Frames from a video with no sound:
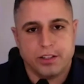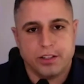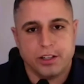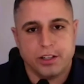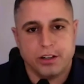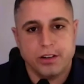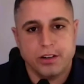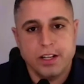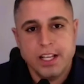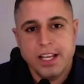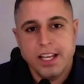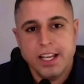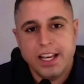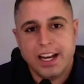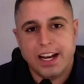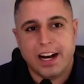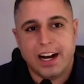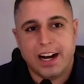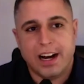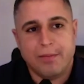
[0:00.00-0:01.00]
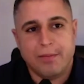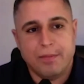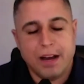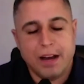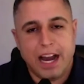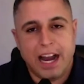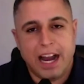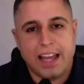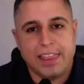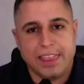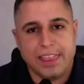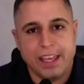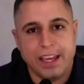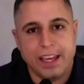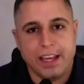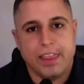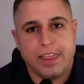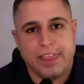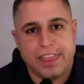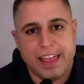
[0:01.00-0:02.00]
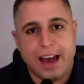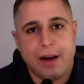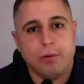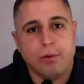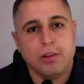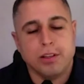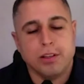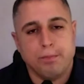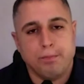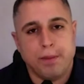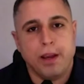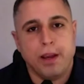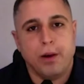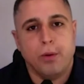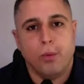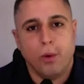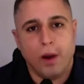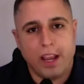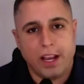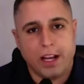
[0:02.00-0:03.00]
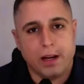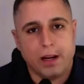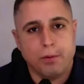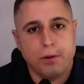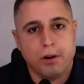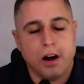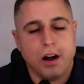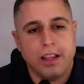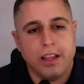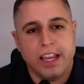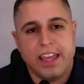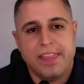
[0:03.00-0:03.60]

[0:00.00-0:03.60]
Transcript: So uh, I think that was a big wake up call.